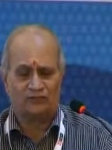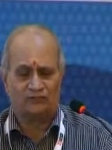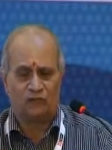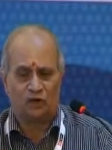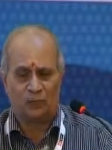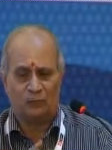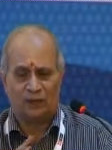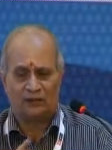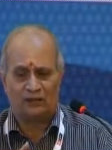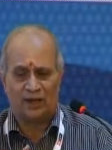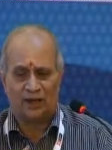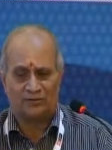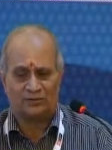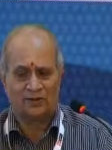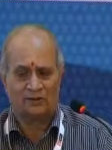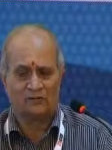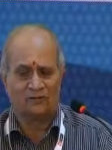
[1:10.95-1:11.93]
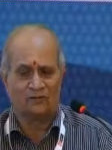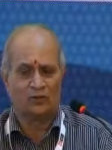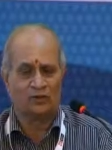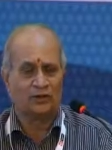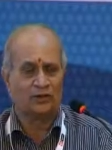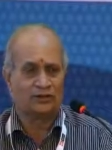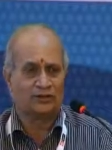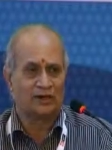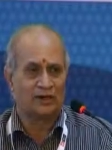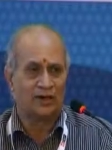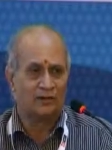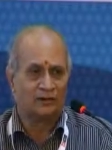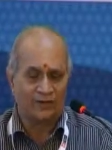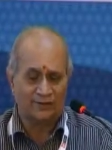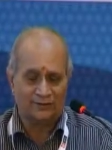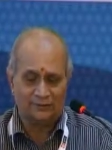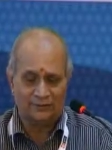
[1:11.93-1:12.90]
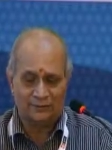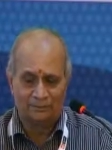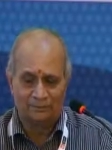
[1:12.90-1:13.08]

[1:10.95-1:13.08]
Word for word: four mantras of good digital governance